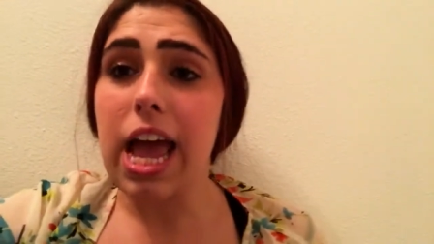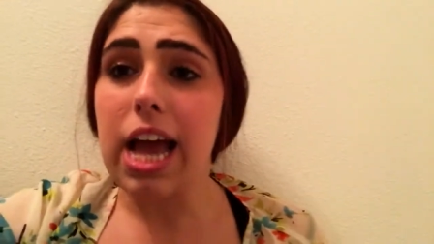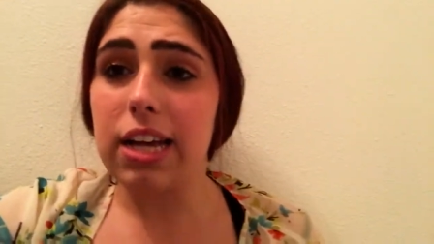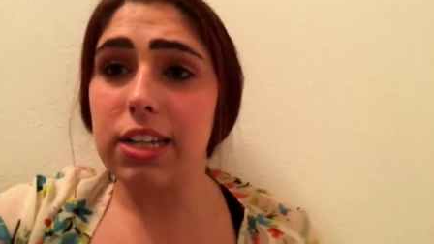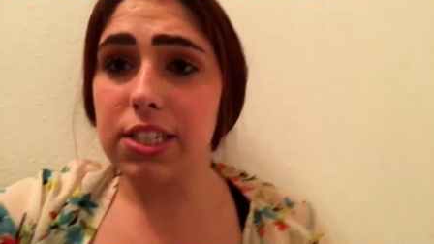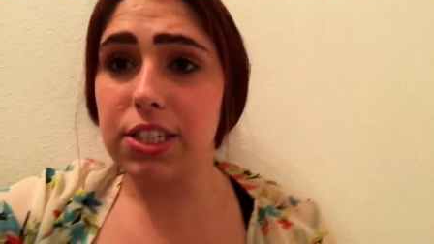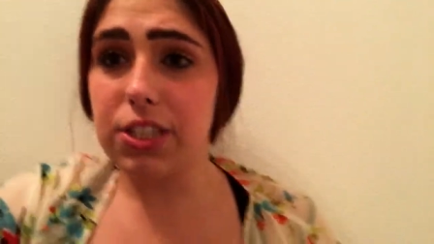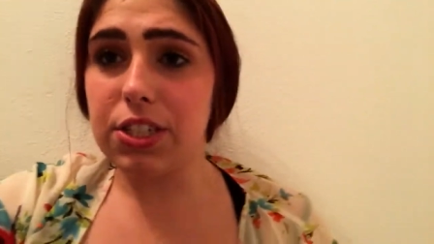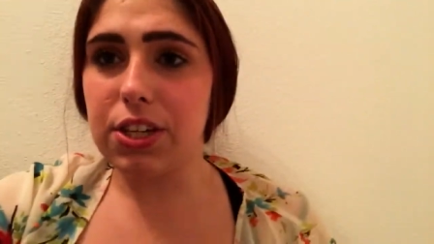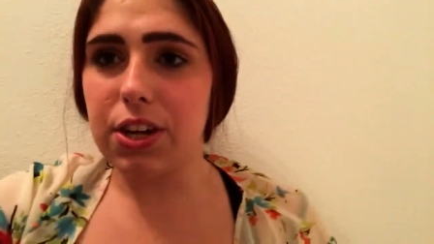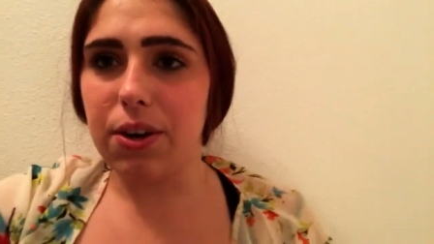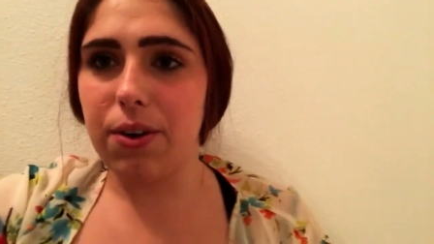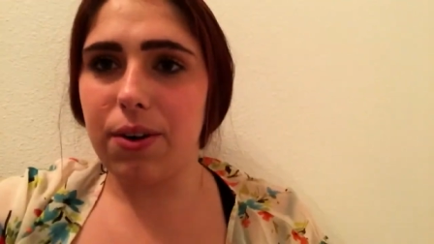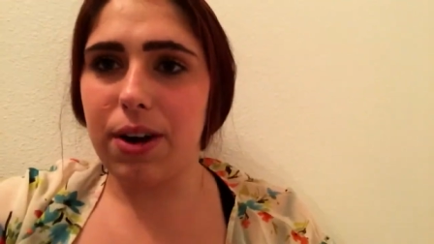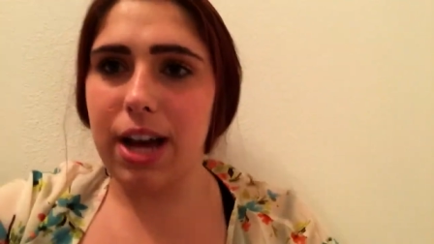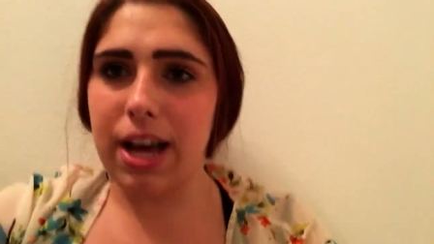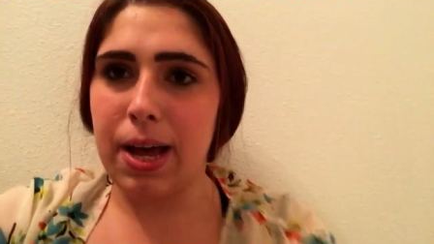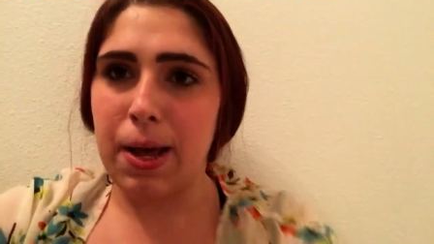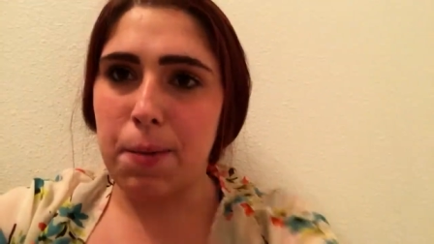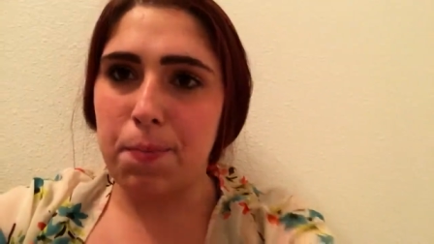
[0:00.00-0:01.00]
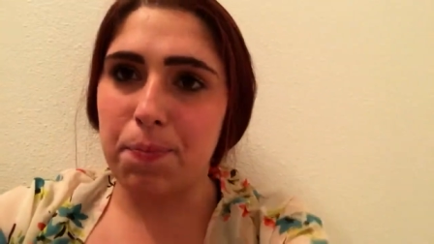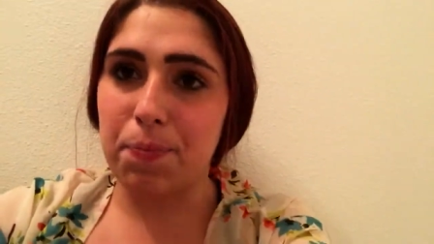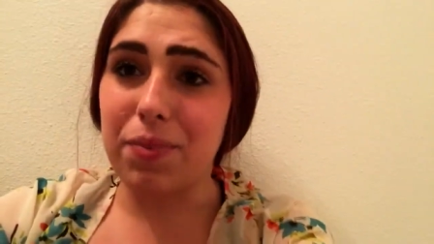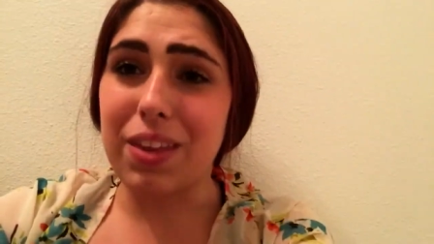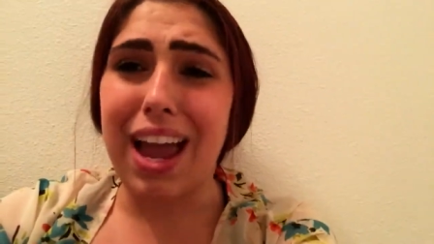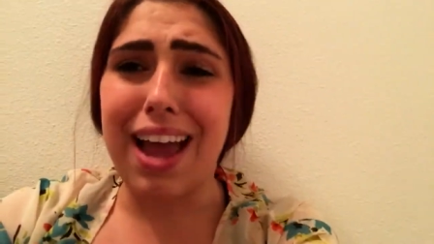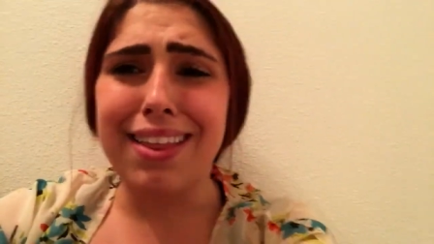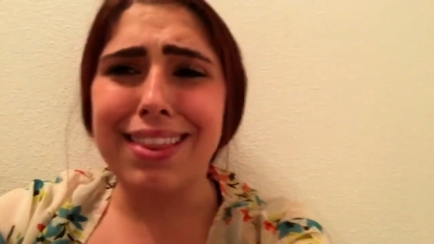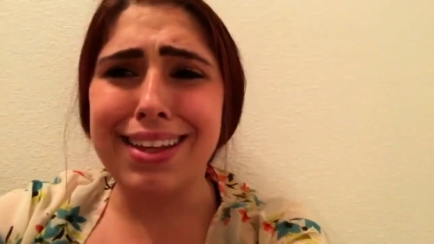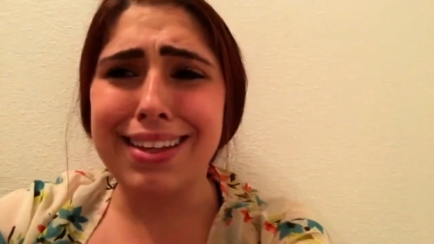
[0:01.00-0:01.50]
And so um,
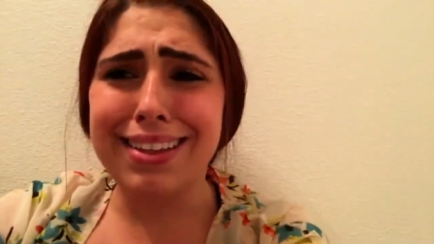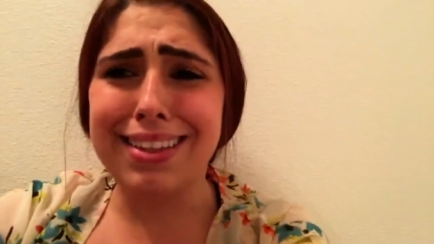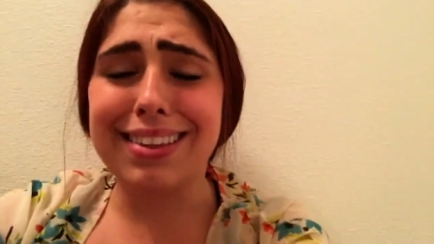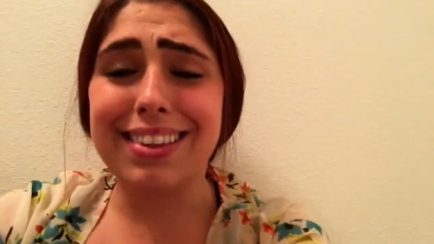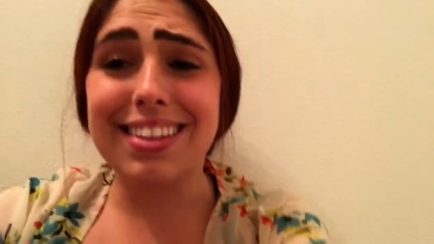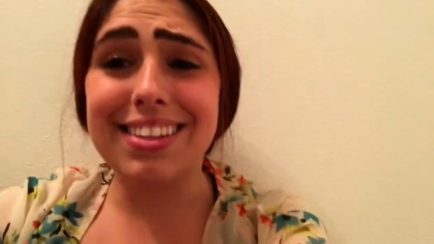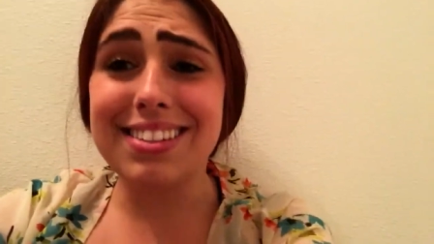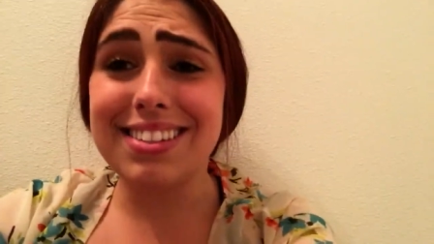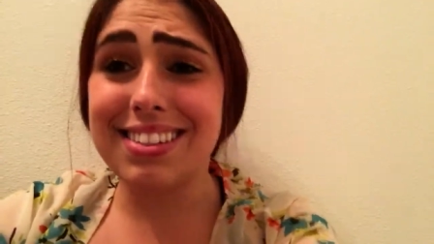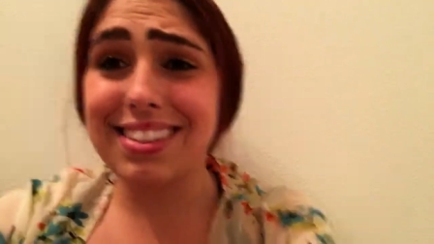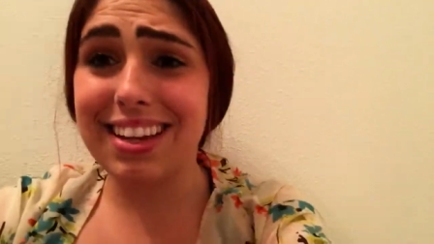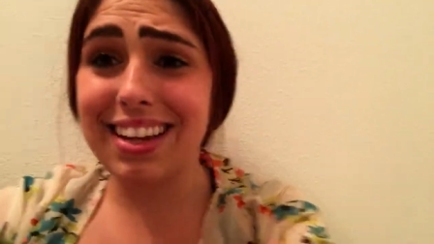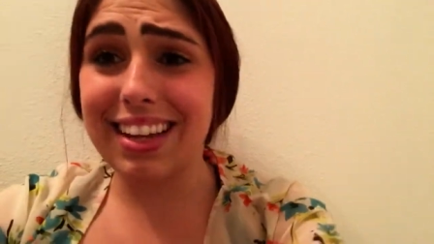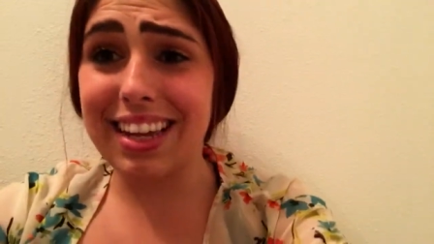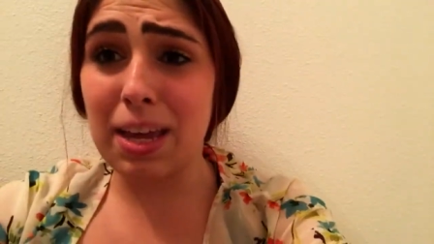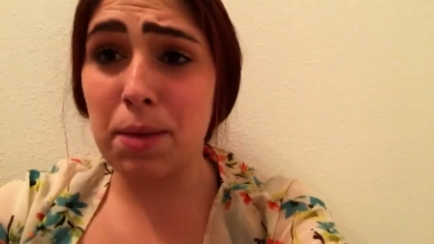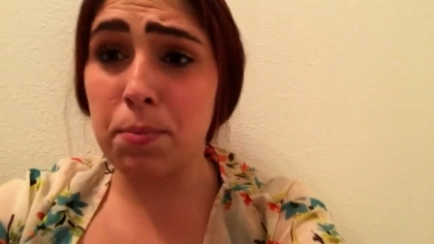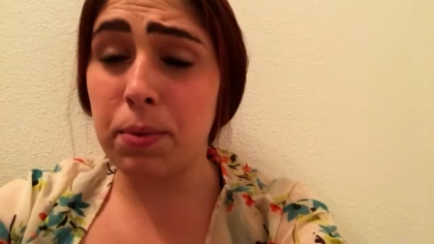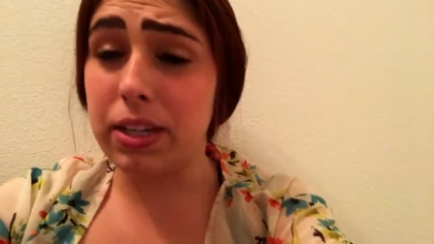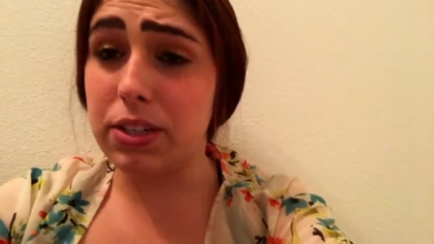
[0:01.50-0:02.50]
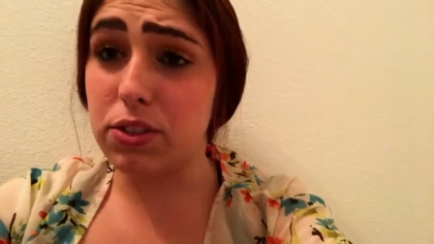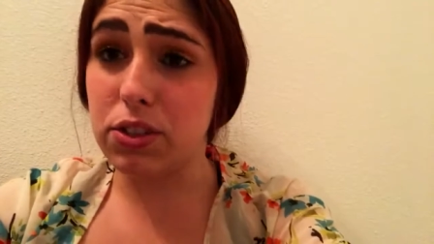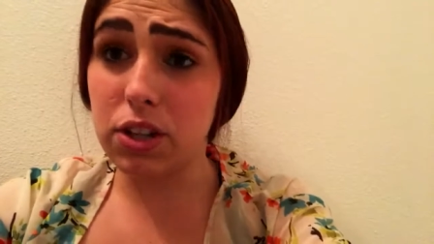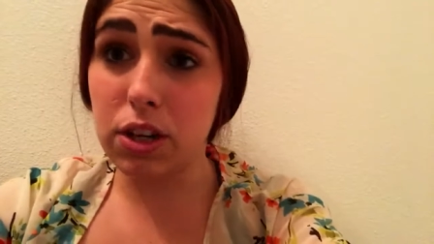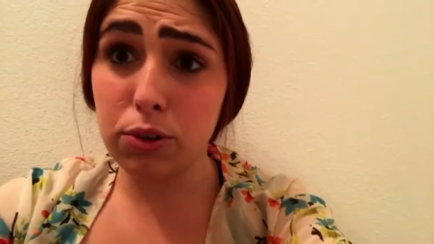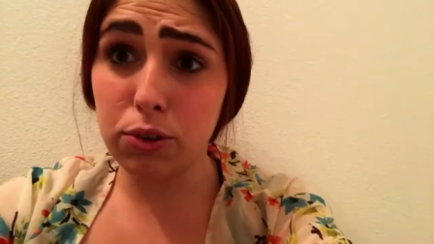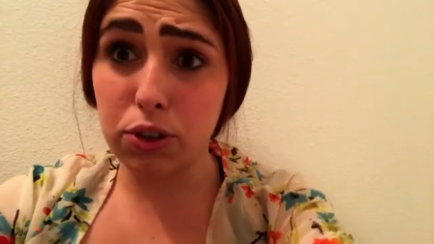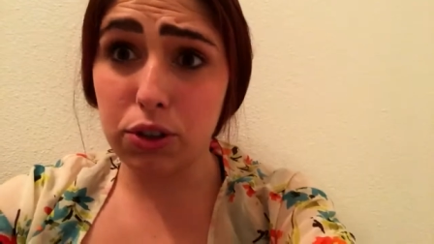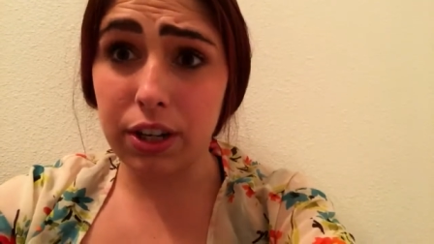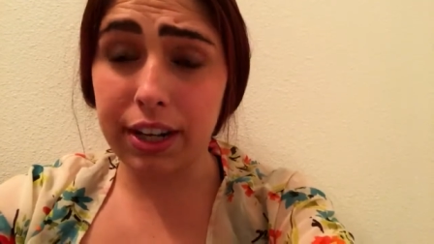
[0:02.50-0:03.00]
I think that this can be
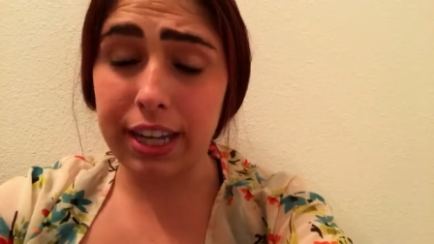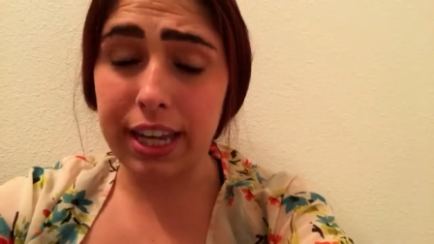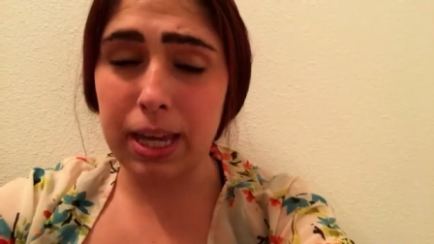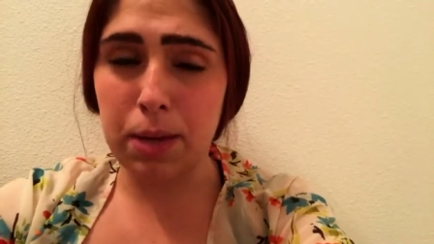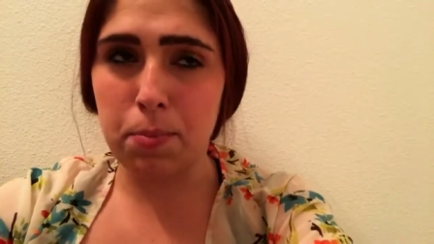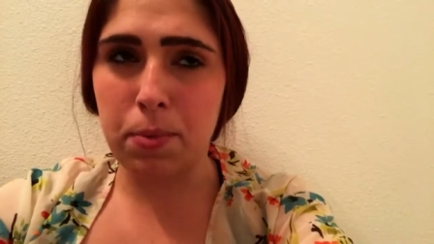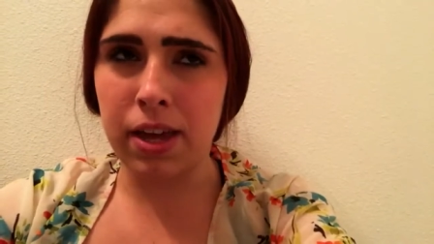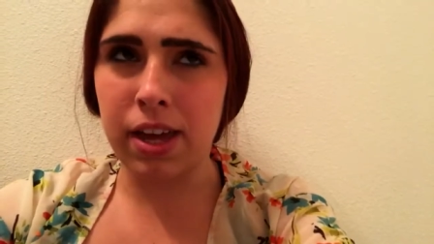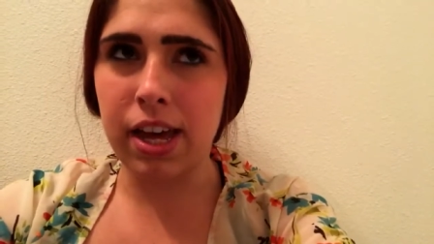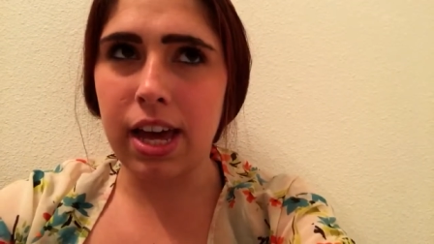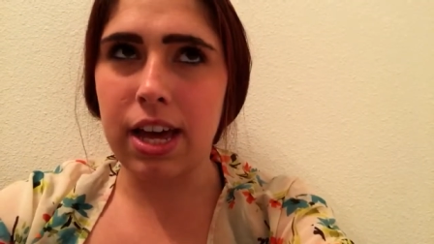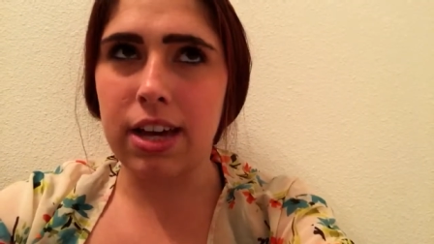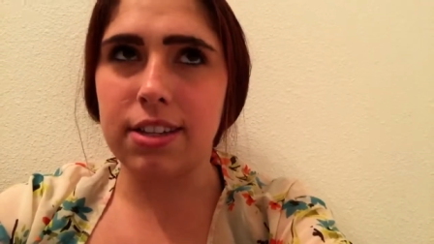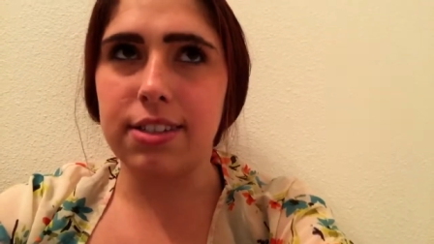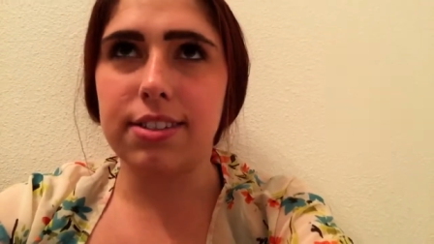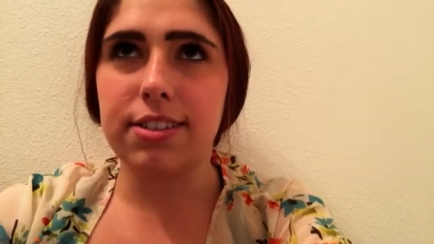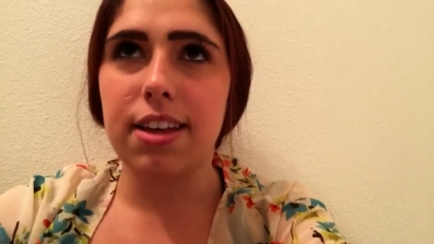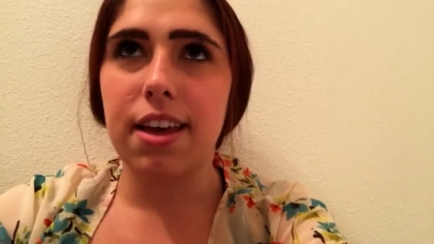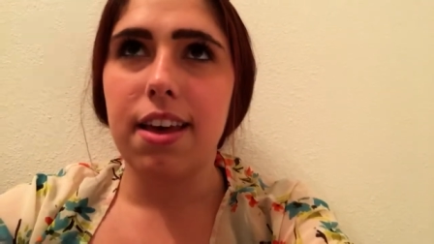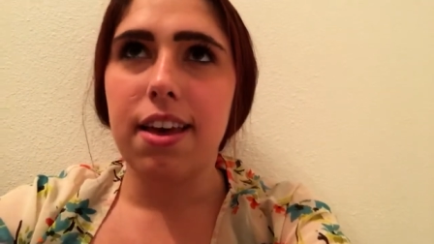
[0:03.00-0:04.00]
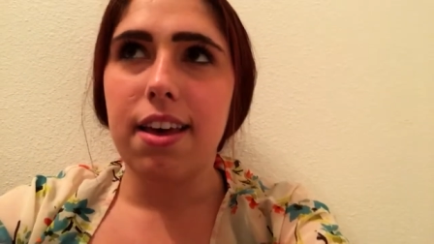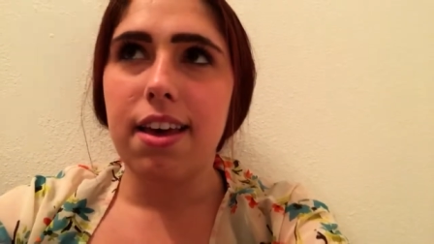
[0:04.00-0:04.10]
so tricky because